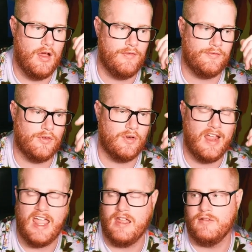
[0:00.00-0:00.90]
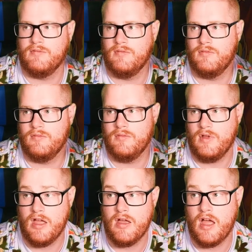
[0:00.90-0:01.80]
for a
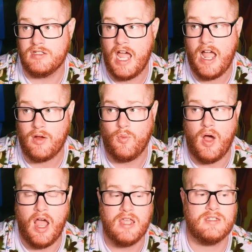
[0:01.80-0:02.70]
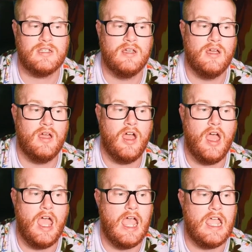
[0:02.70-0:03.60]
attack wise,
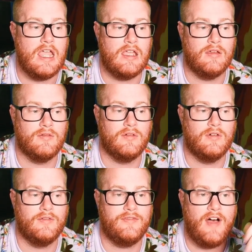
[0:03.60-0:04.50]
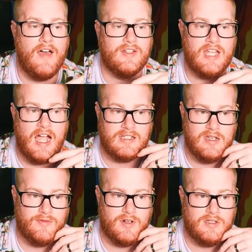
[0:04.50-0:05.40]
a 5 attack
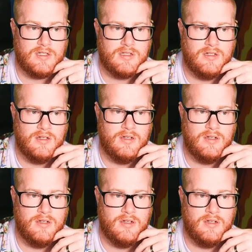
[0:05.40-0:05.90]
difference.